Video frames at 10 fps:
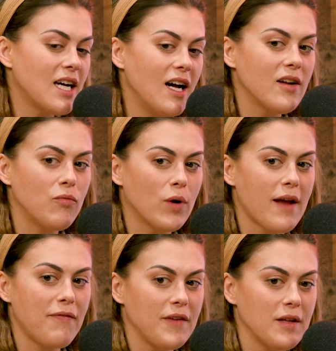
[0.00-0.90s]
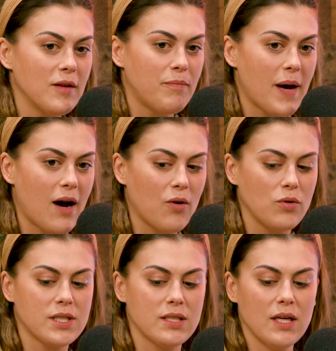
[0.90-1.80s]
kind of what I feel
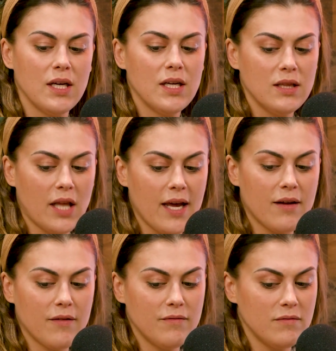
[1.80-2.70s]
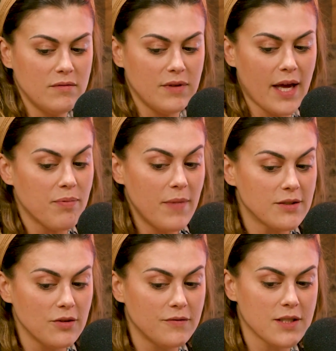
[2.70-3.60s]
about like
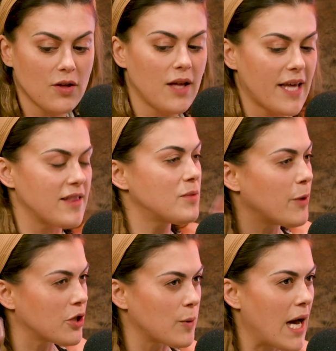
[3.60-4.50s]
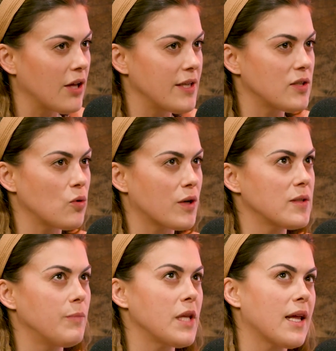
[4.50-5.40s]
mental and physical health. Like the spirituality is sort of
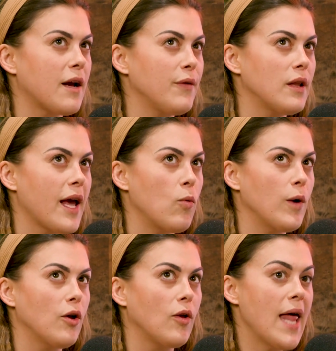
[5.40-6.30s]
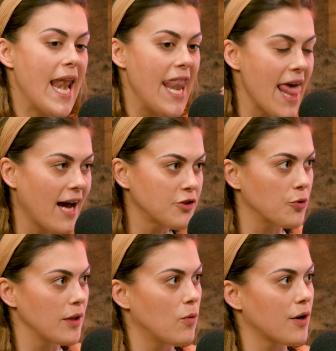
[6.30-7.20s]
something that I feel like will
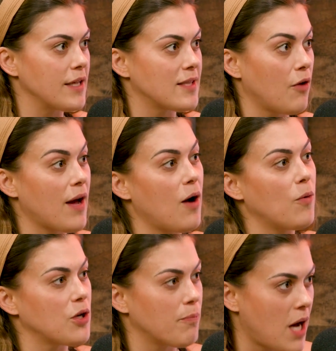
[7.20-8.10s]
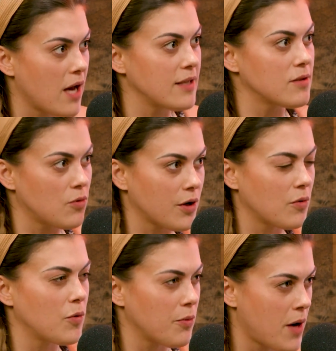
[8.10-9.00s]
naturally work itself out when your body's in order
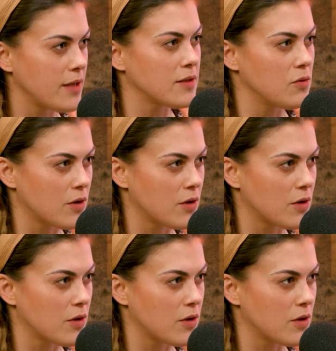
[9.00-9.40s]
and when your mind's in